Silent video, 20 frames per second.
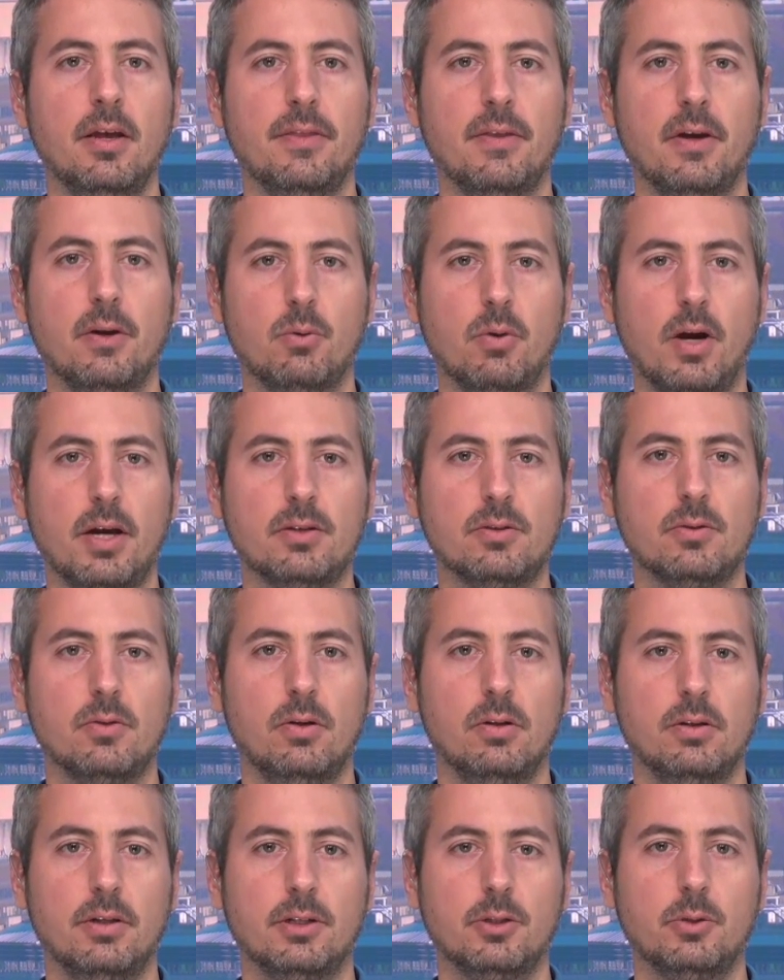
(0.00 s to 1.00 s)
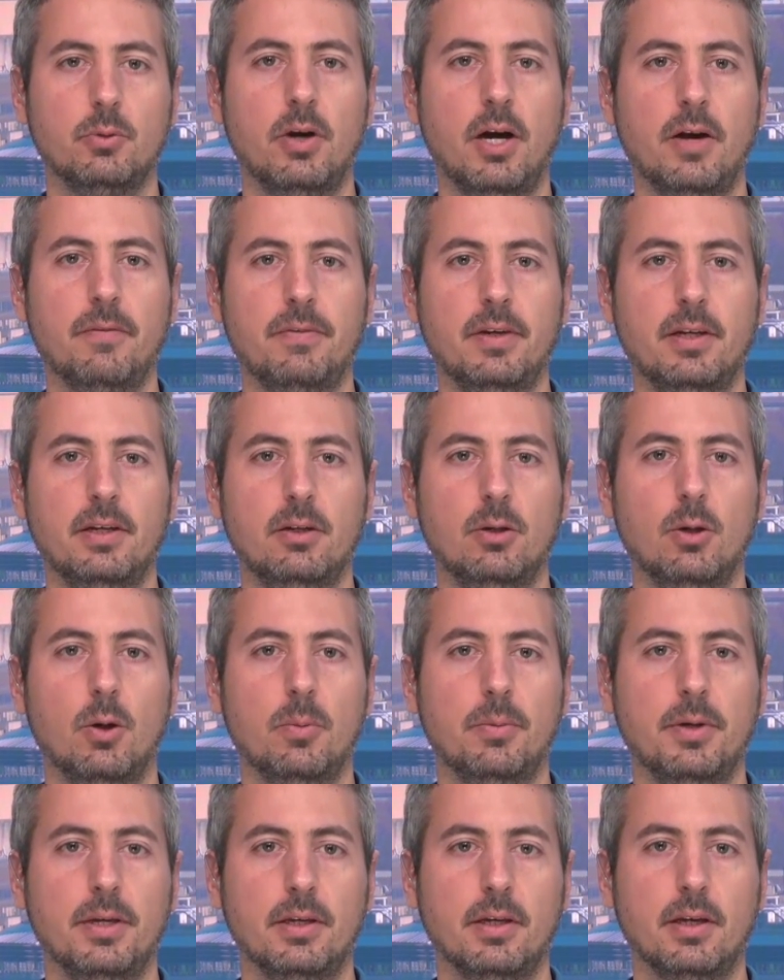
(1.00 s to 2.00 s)
the rights holders who have been
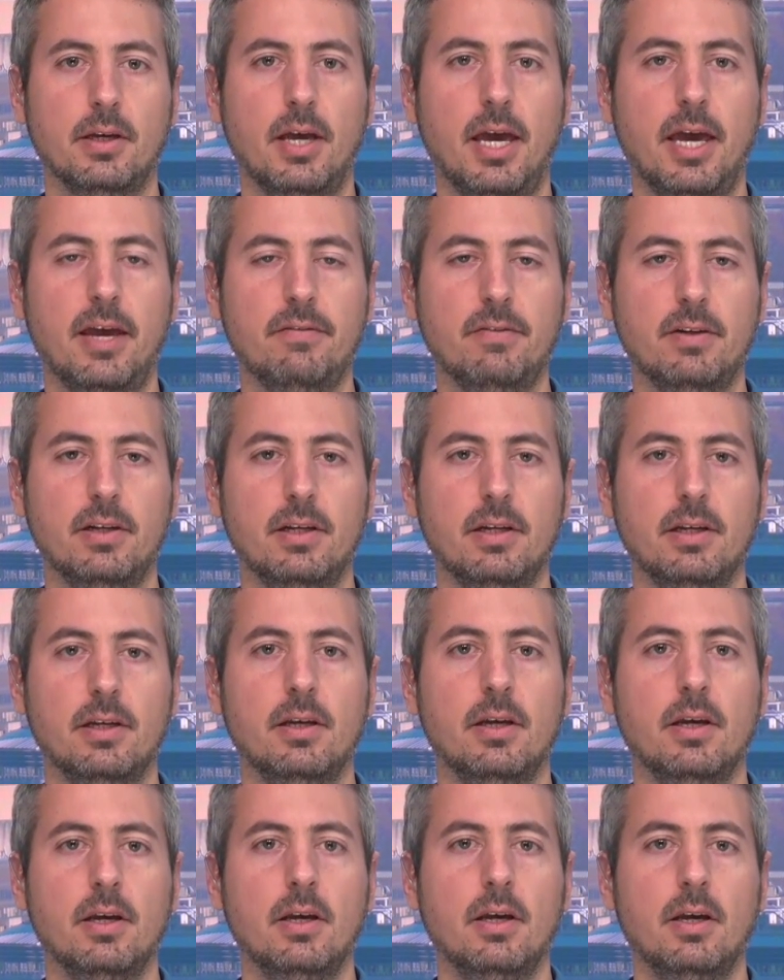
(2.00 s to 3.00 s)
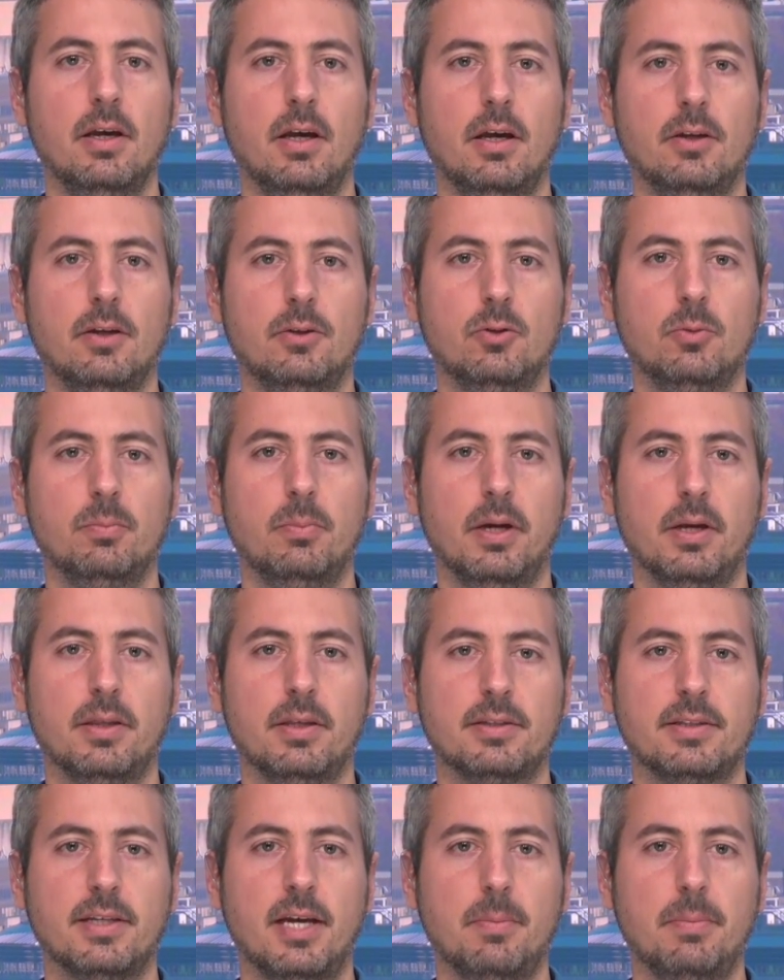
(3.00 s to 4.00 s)
lobbying heavily uh, to make
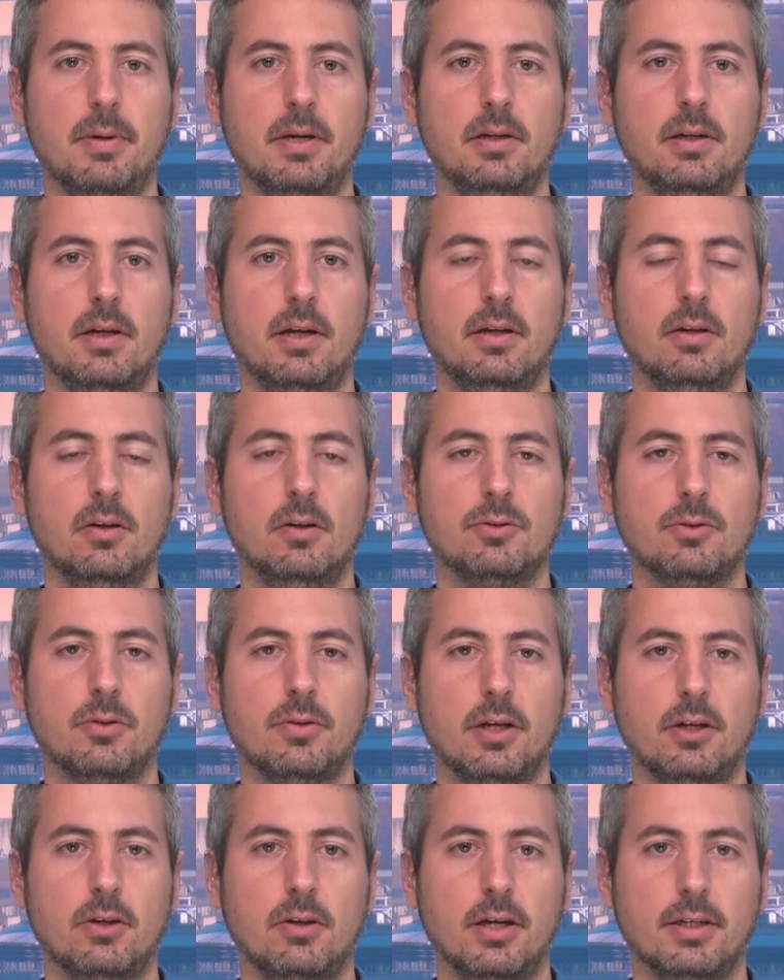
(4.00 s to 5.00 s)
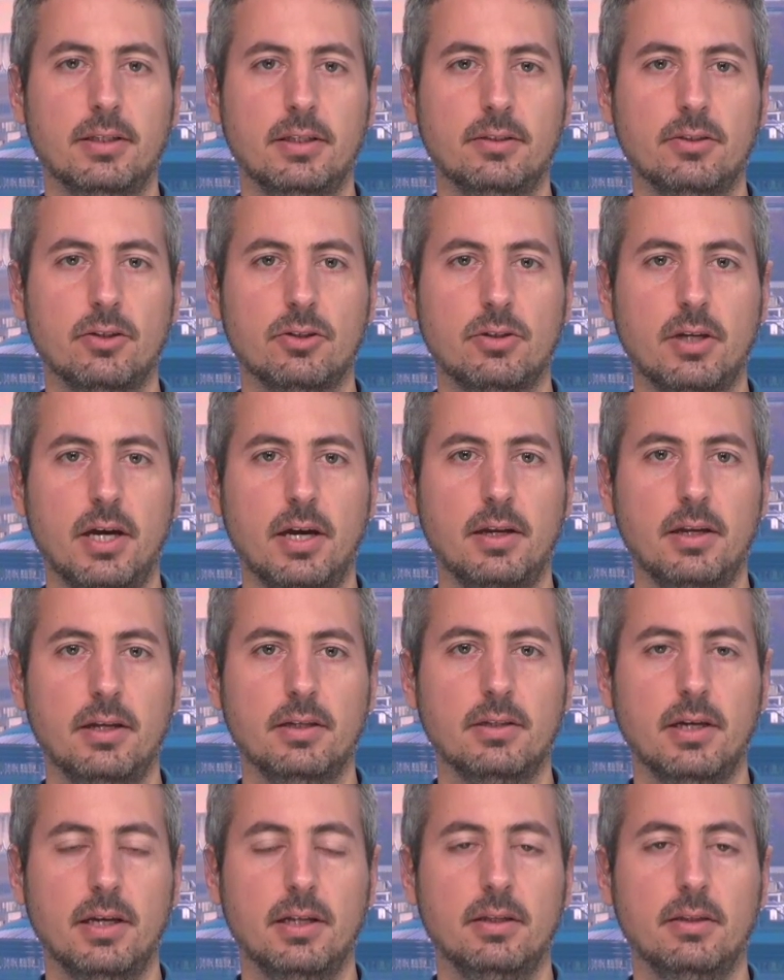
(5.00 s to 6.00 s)
this happen, and also the collecting
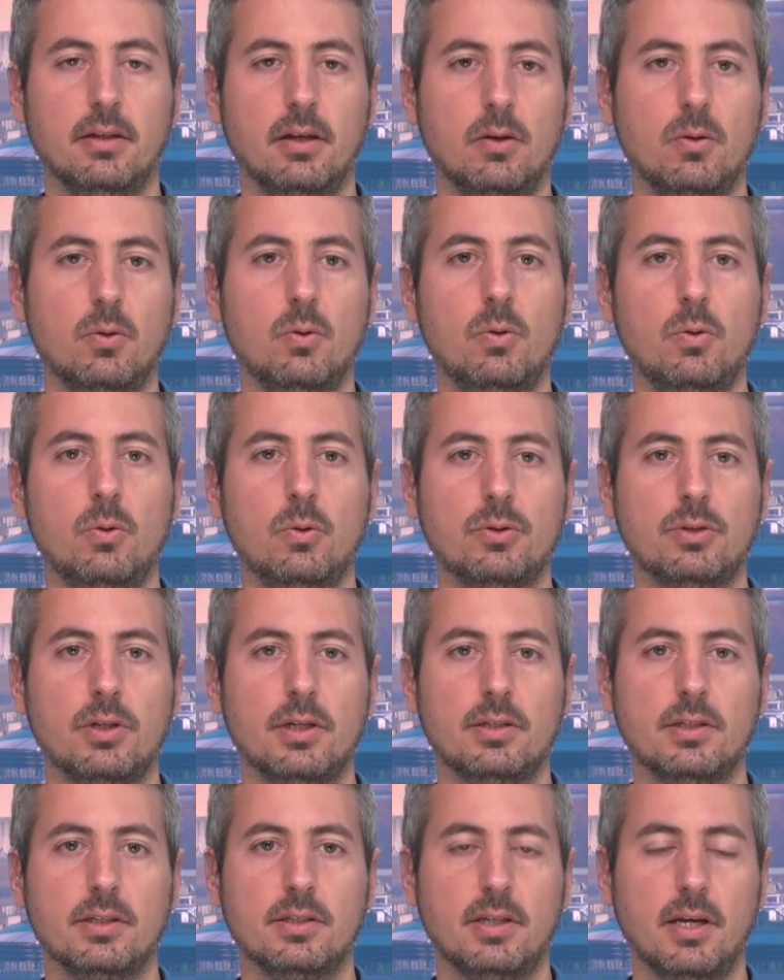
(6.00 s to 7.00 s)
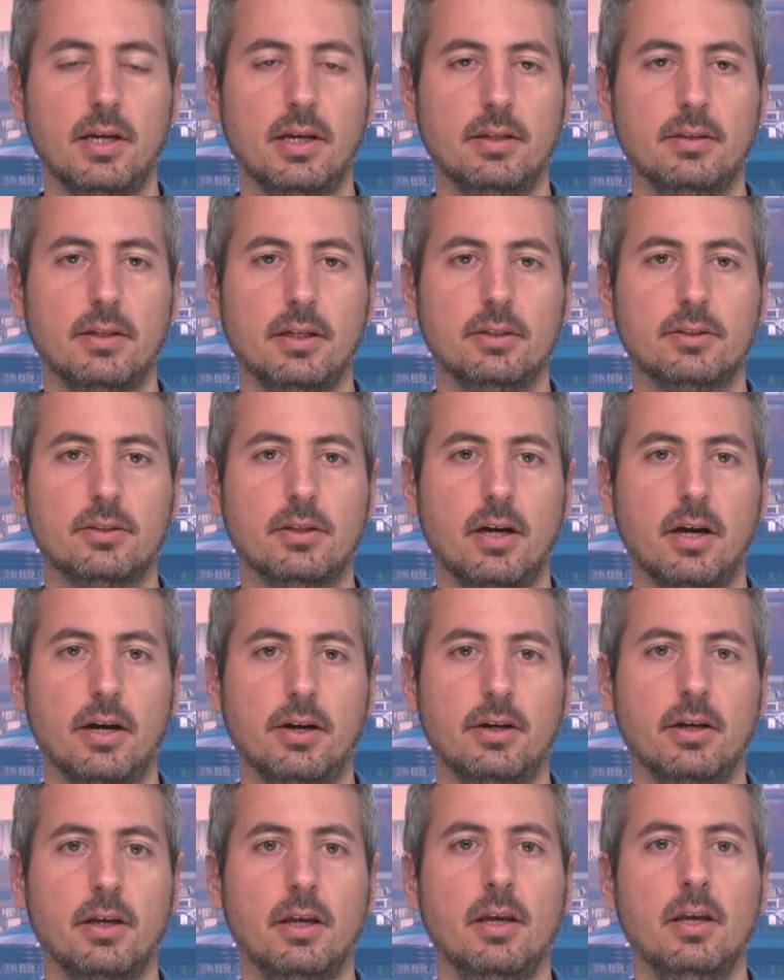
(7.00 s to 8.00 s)
societies. And who loses is the, the
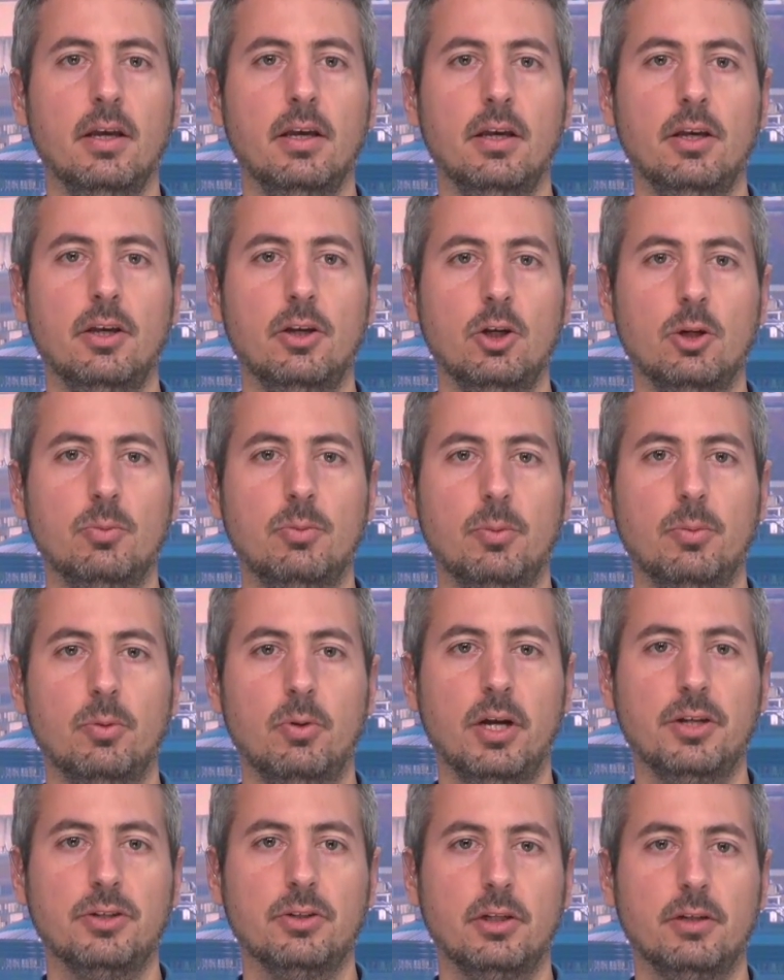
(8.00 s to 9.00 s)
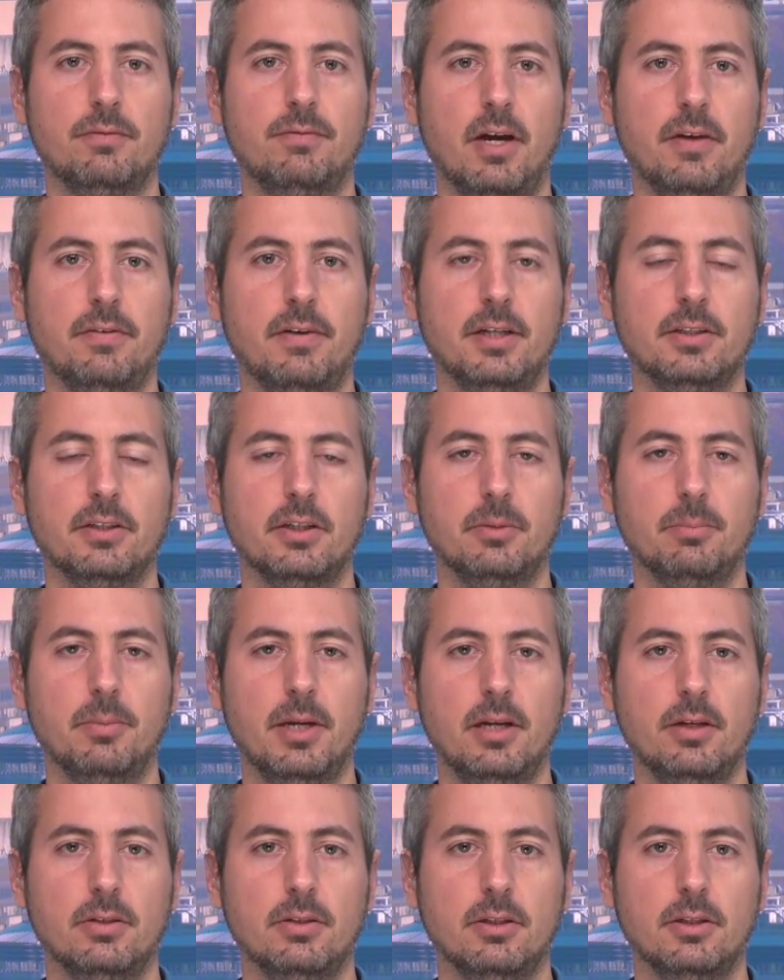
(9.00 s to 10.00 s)
entire EU population, the 500
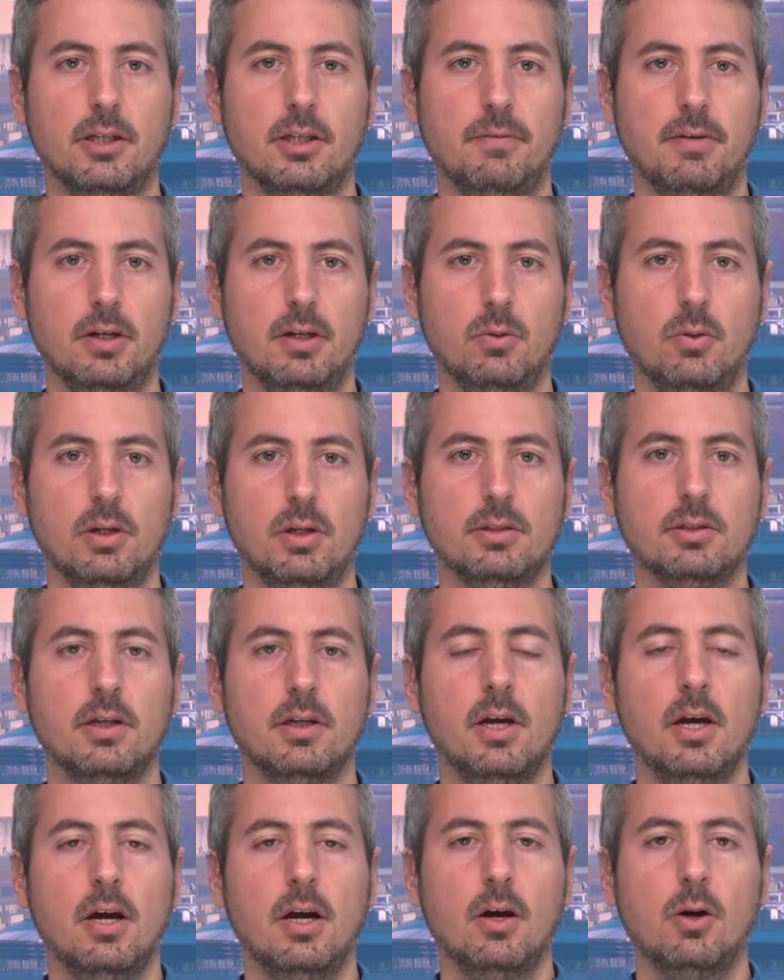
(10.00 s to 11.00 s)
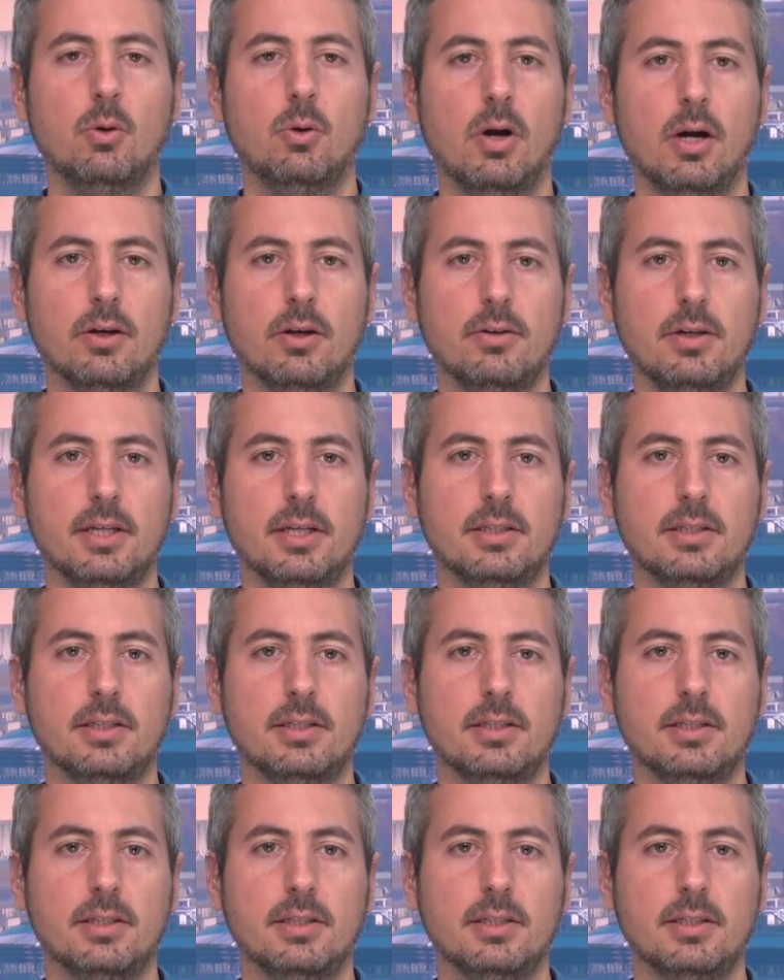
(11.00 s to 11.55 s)
million individuals who are going to